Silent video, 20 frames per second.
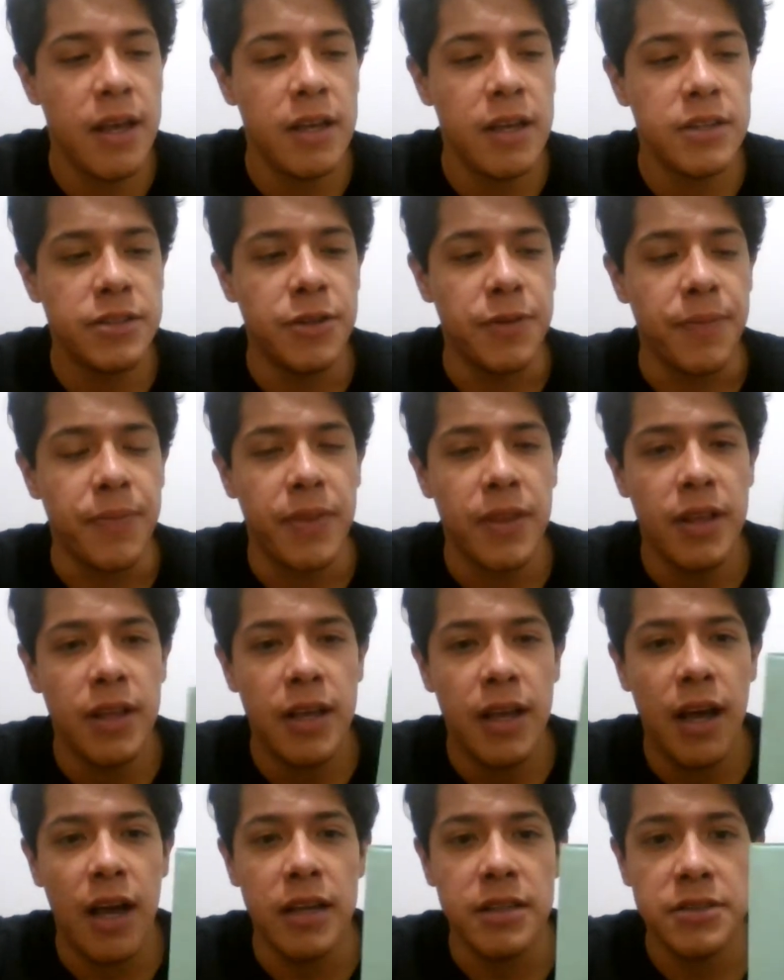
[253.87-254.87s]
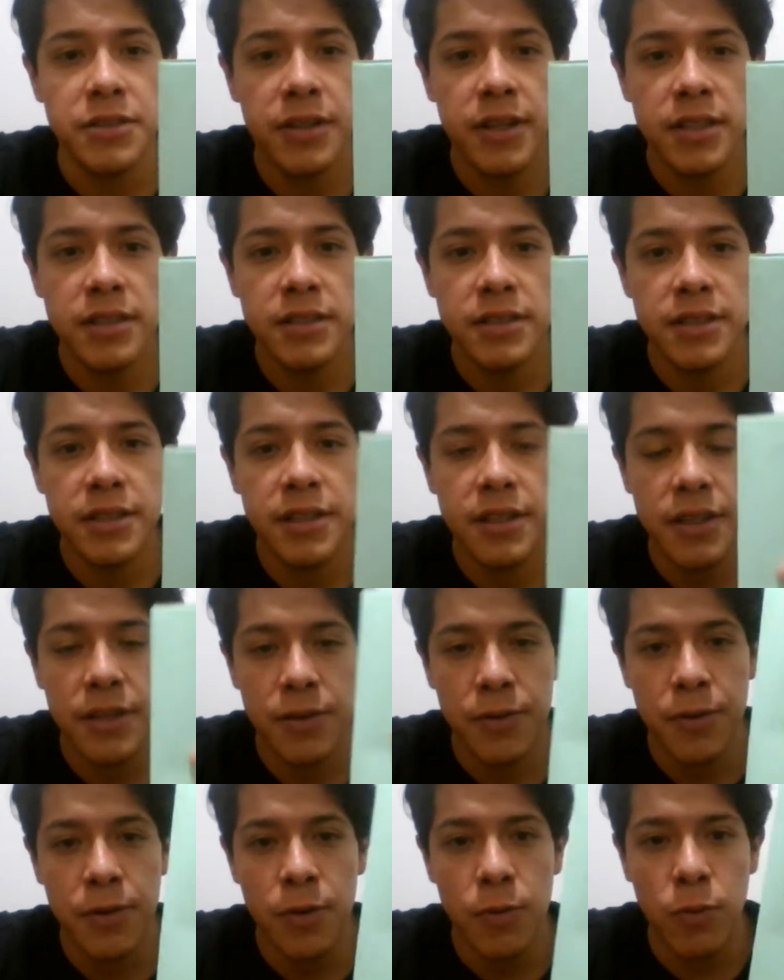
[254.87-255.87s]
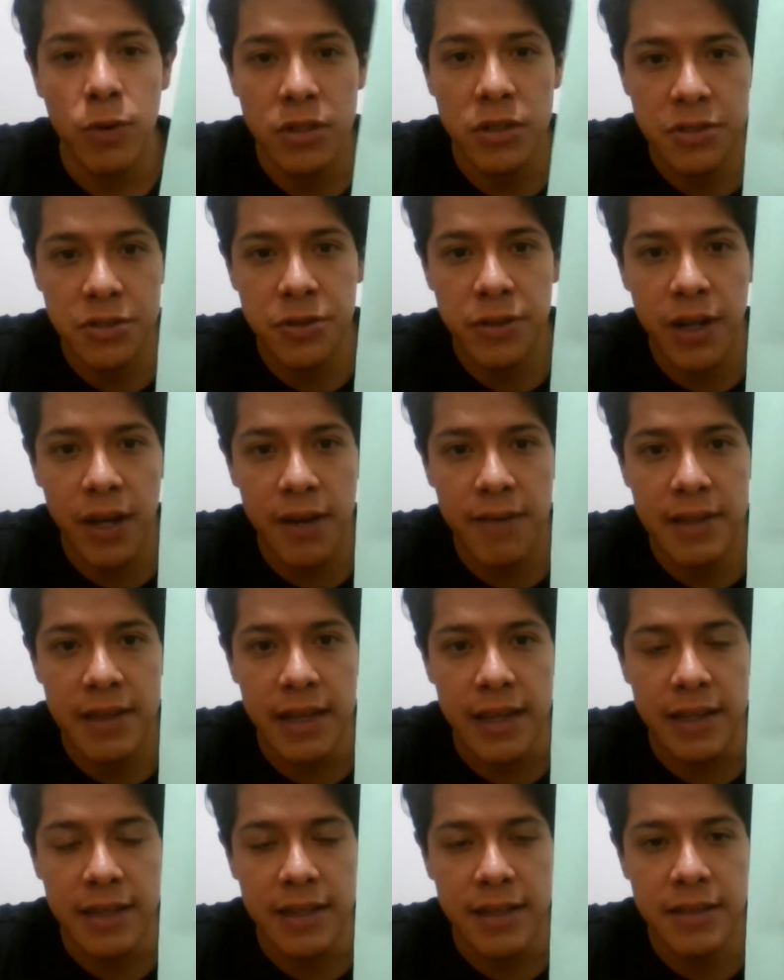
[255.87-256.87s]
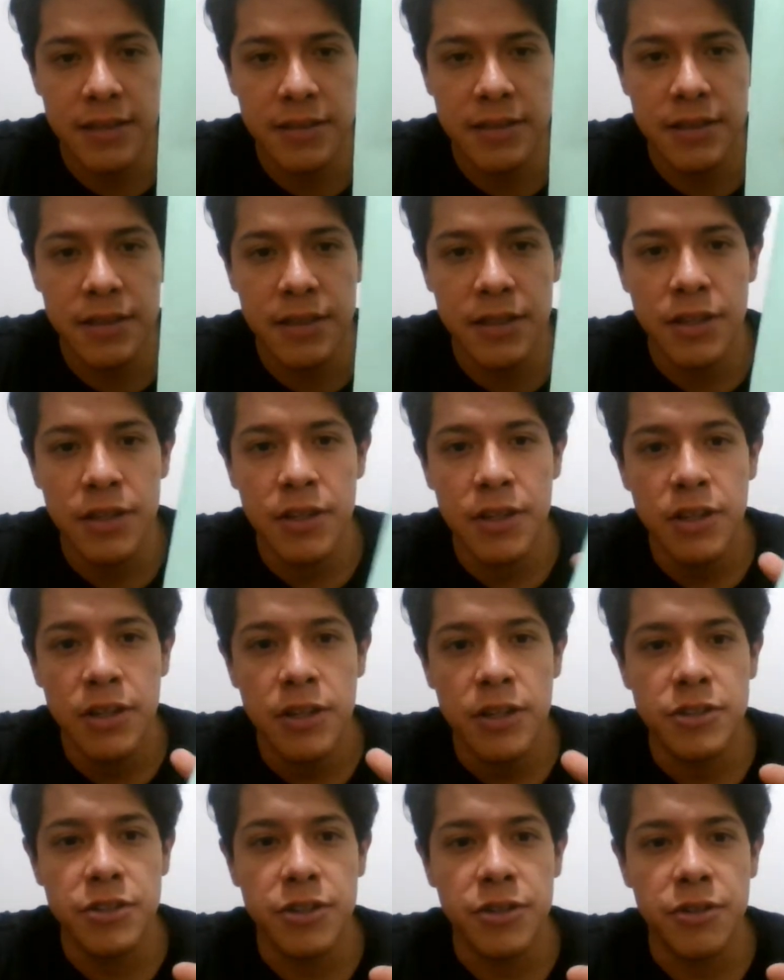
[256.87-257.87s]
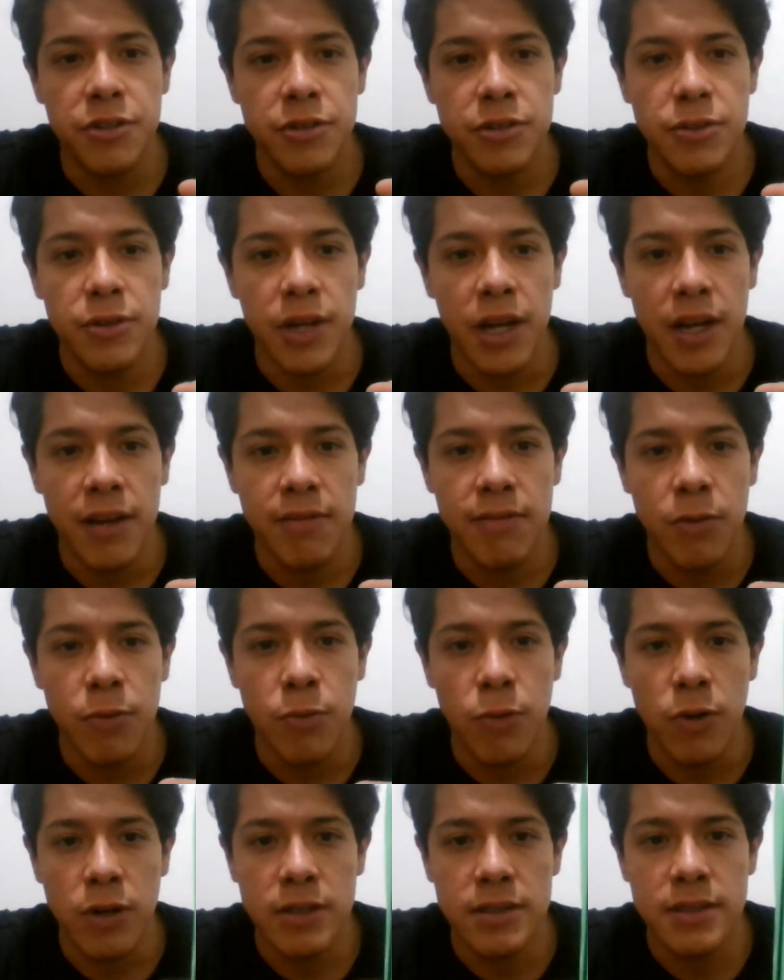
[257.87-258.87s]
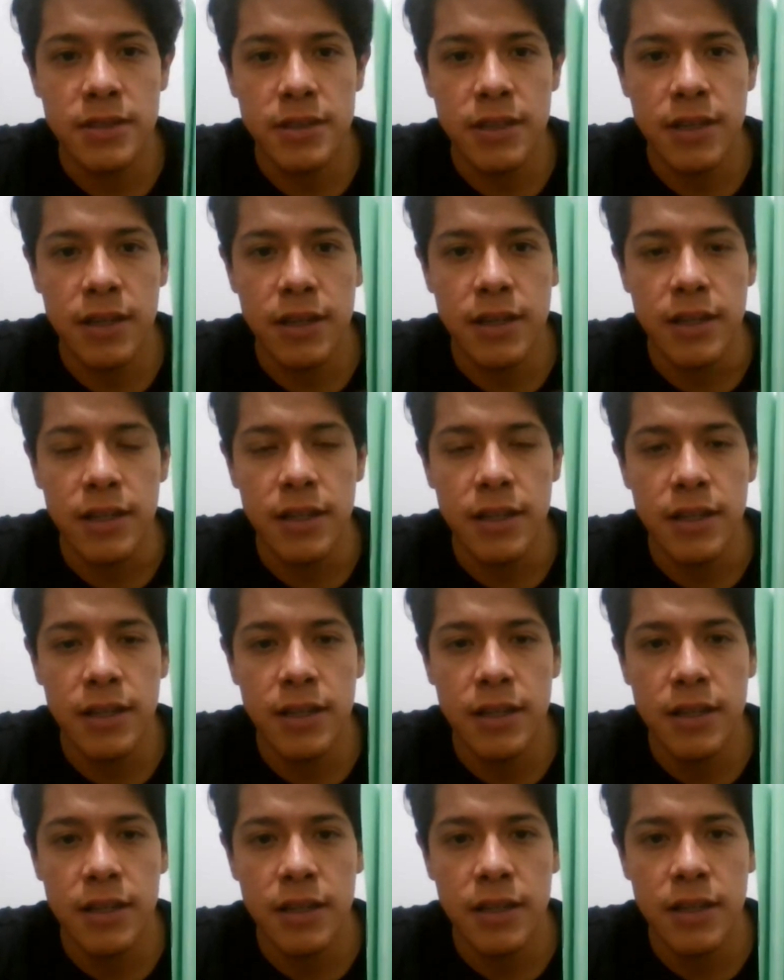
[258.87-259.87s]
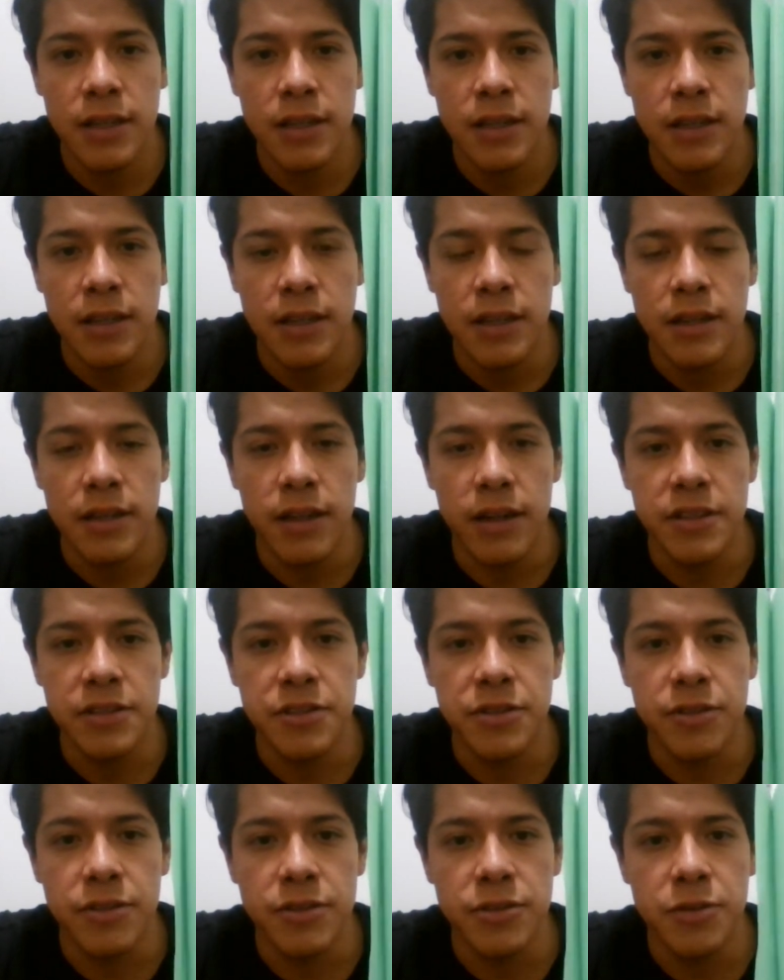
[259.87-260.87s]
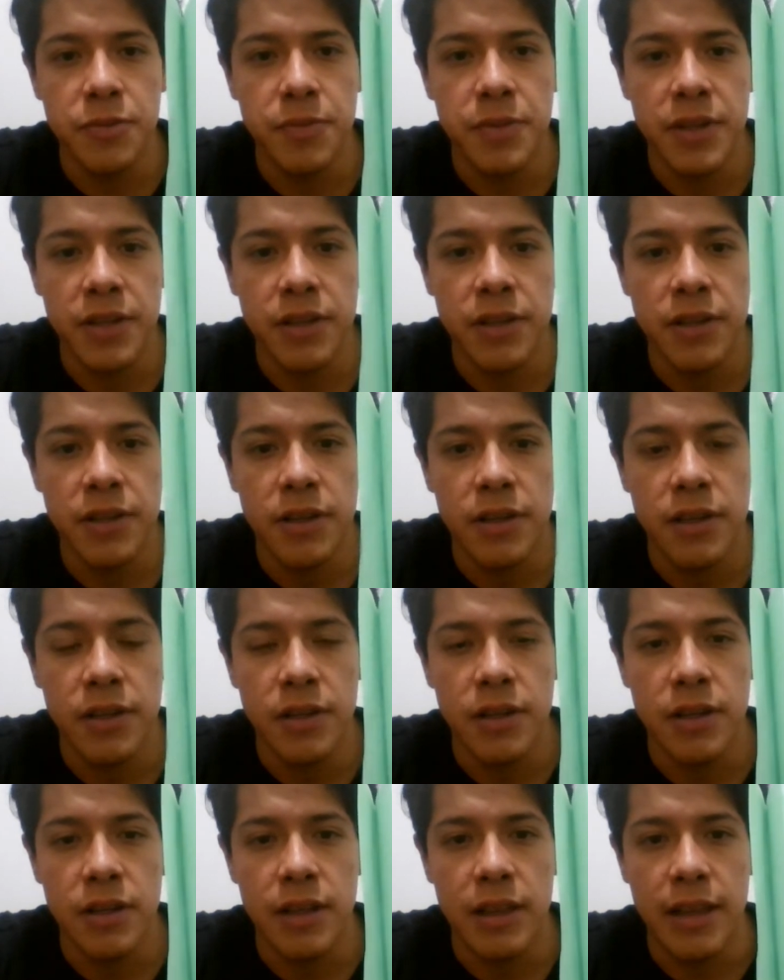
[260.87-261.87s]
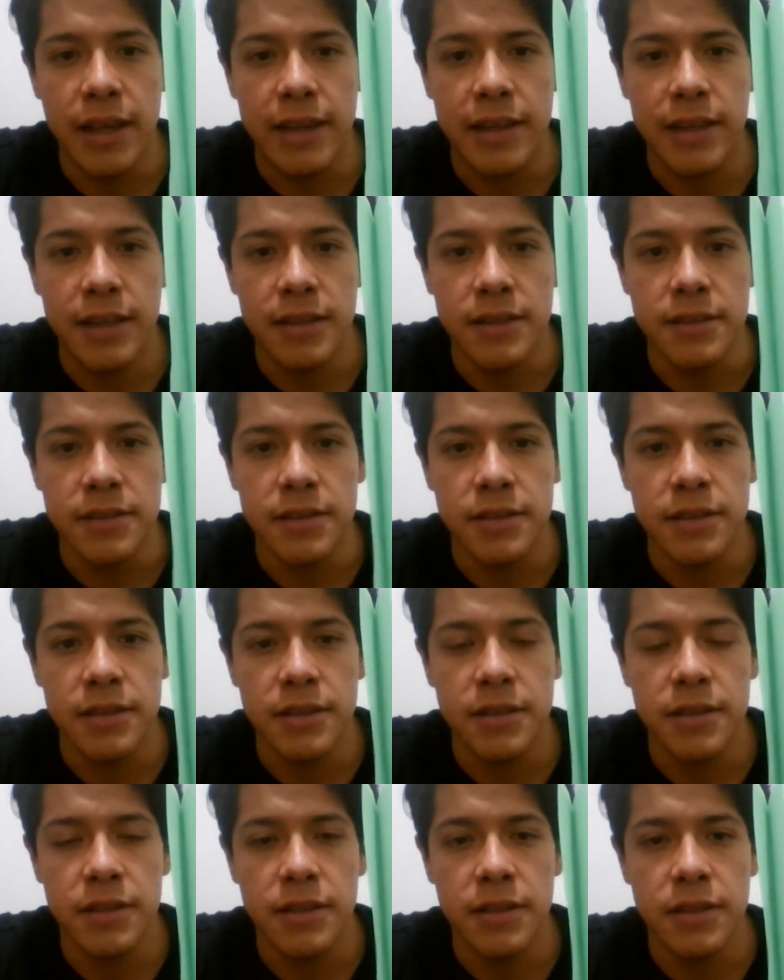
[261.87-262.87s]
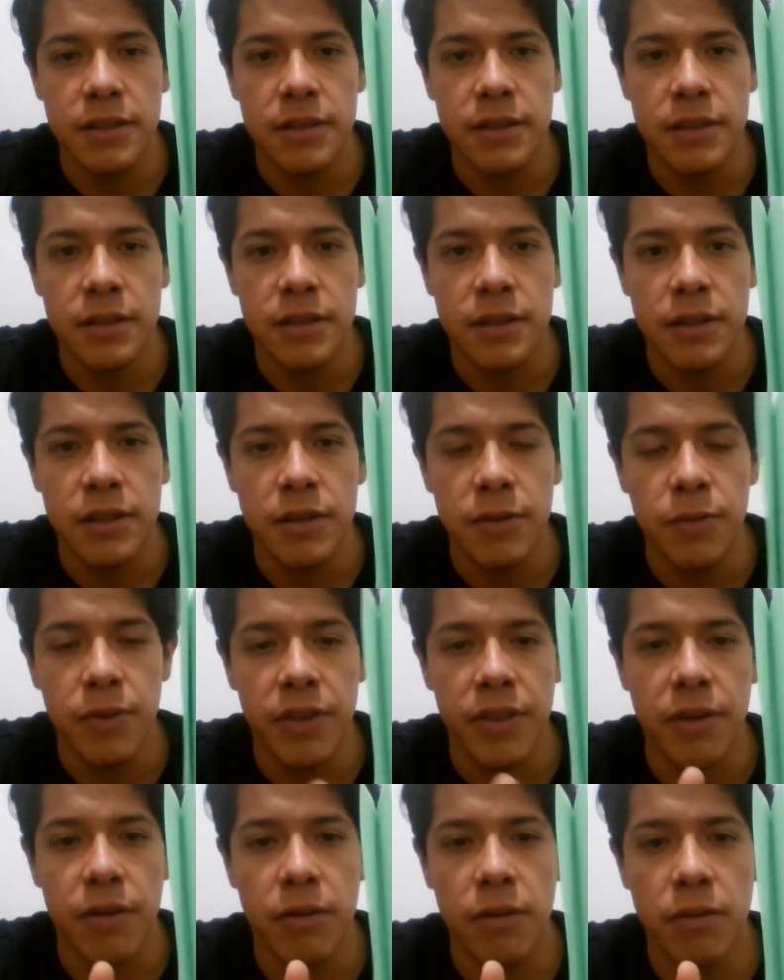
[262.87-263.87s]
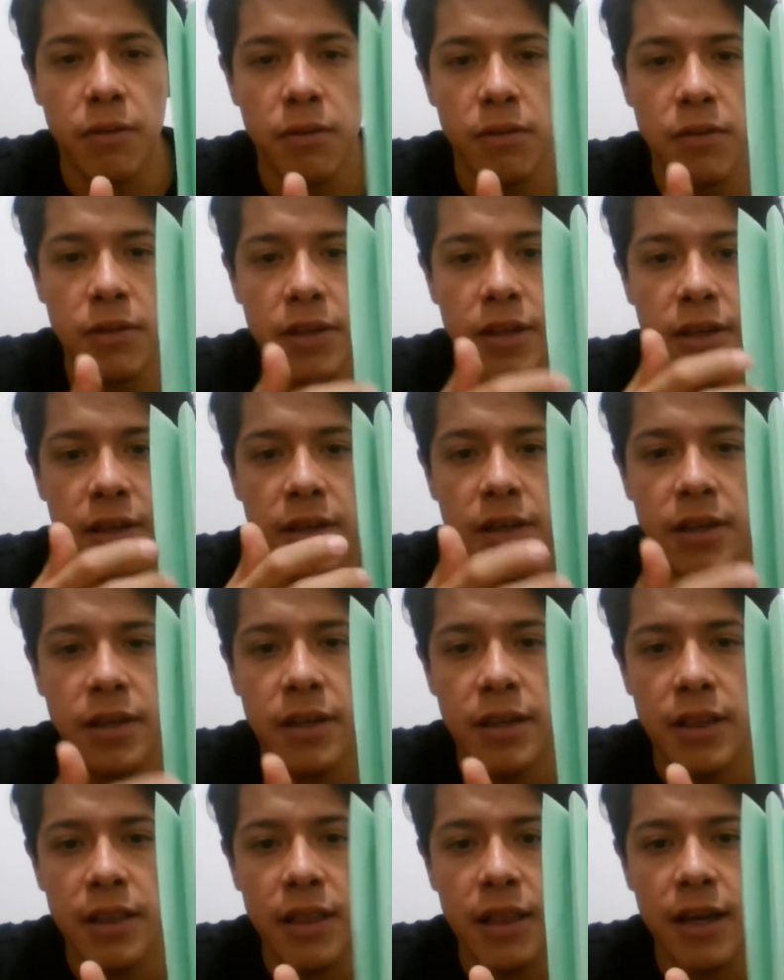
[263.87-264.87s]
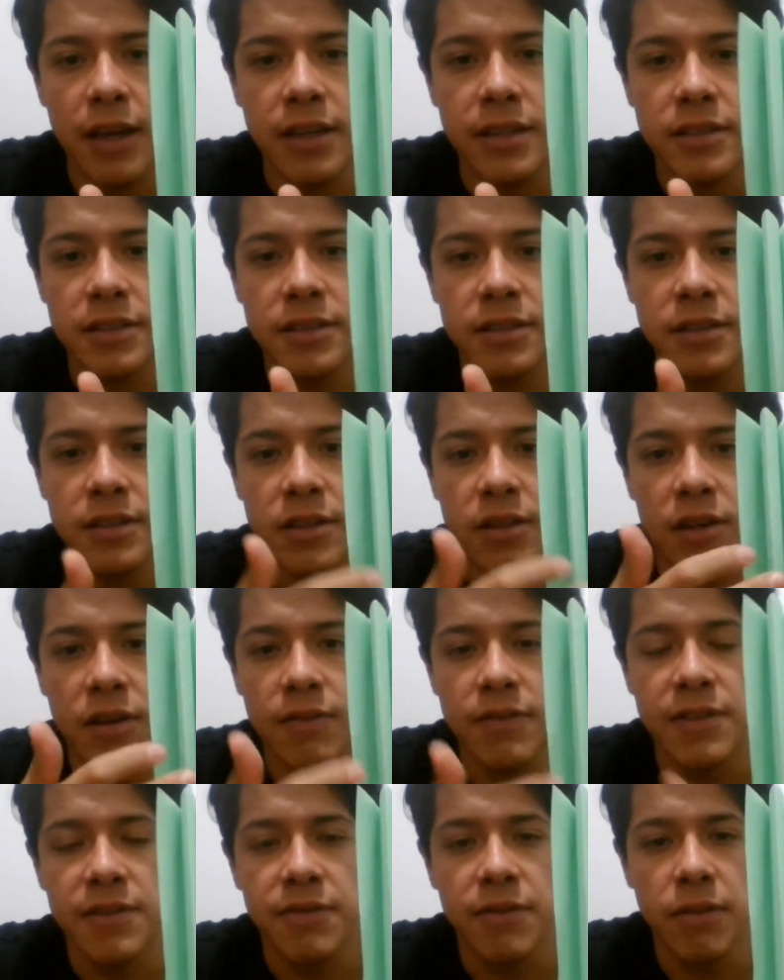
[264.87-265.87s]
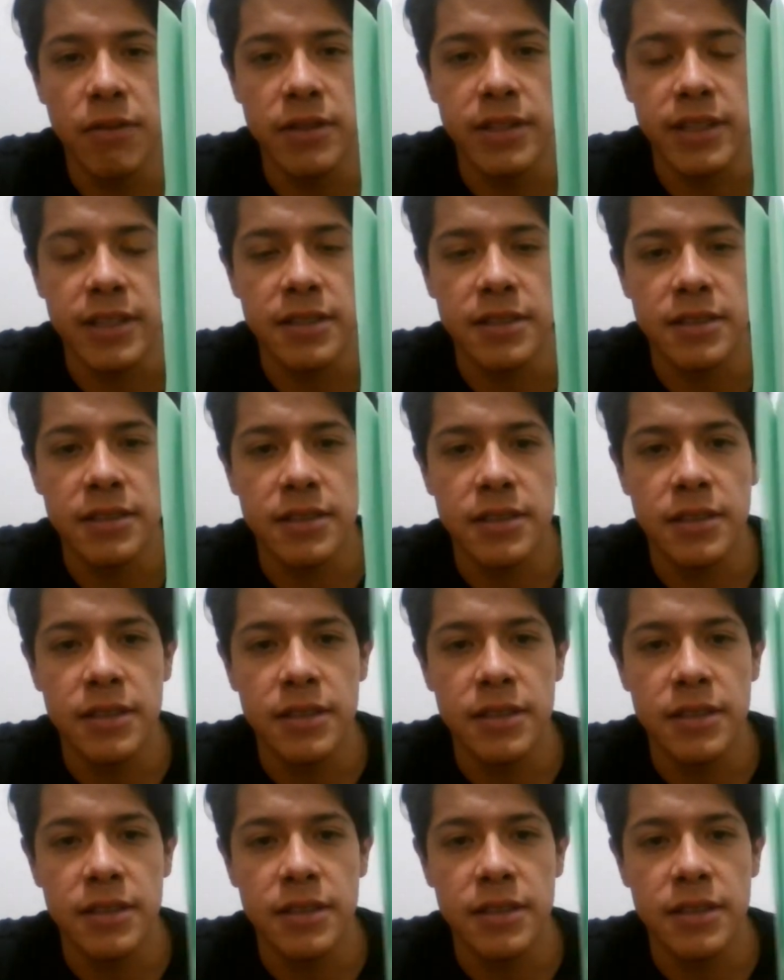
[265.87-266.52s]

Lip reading: So as you can see, once you have it like this, you're going to have one side that is going to be like this with all the lines of the foldings.